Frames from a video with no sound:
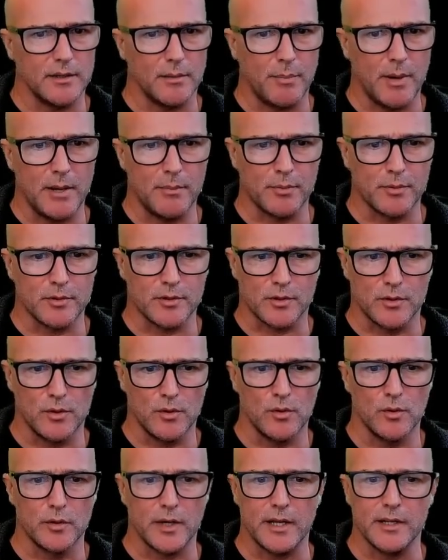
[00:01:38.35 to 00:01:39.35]
The paper is
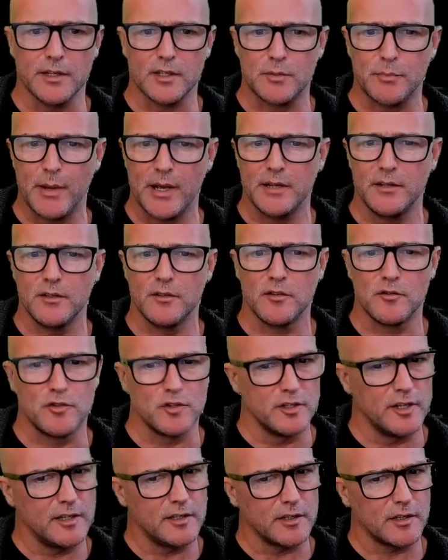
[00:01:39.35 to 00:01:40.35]
called An Expanded
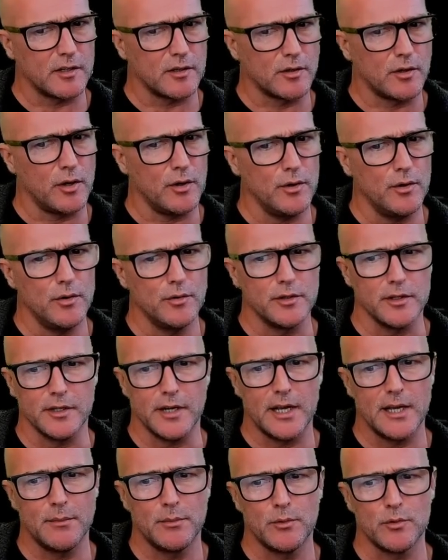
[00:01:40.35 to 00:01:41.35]
Genetic Code
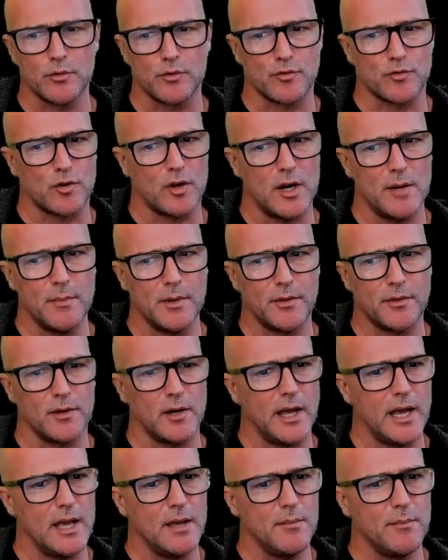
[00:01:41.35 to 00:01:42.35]
Enables
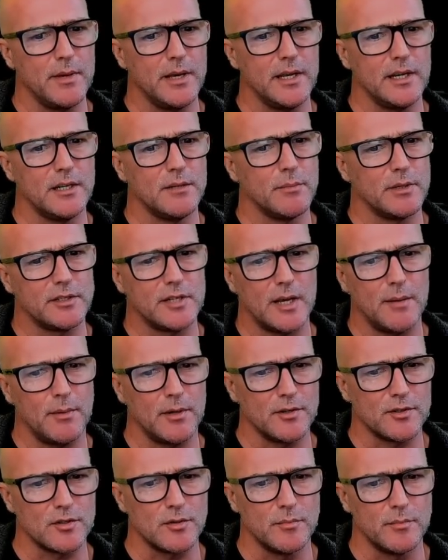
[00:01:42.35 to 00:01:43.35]
Trimethylamine
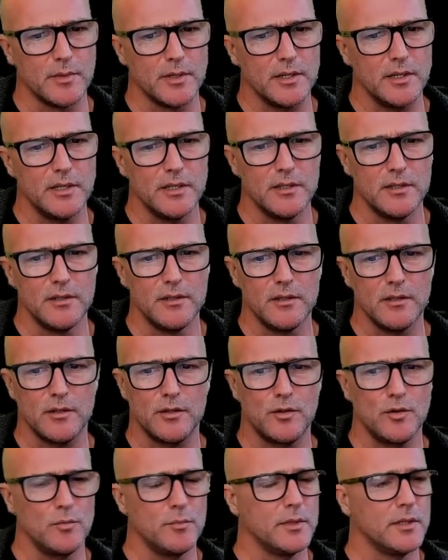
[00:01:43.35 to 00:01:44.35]
Metabolism in
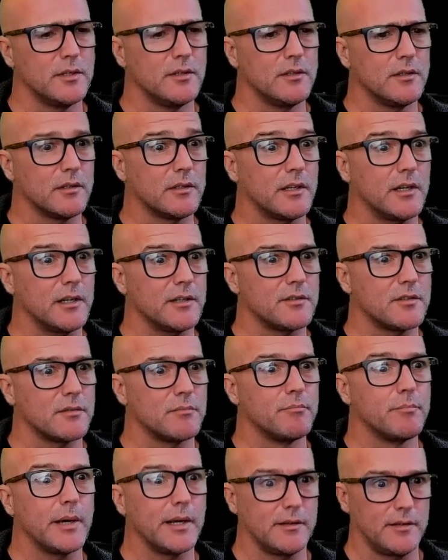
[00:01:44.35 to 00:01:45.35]
Human Gut
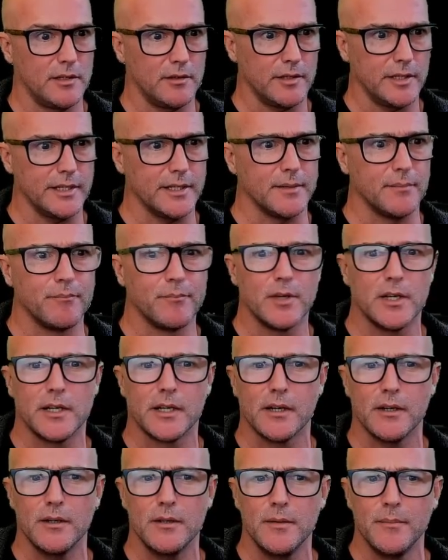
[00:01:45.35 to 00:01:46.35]
Bacteria. There you
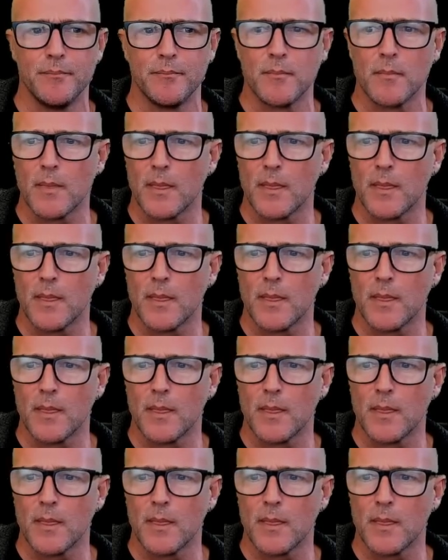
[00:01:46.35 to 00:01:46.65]
go.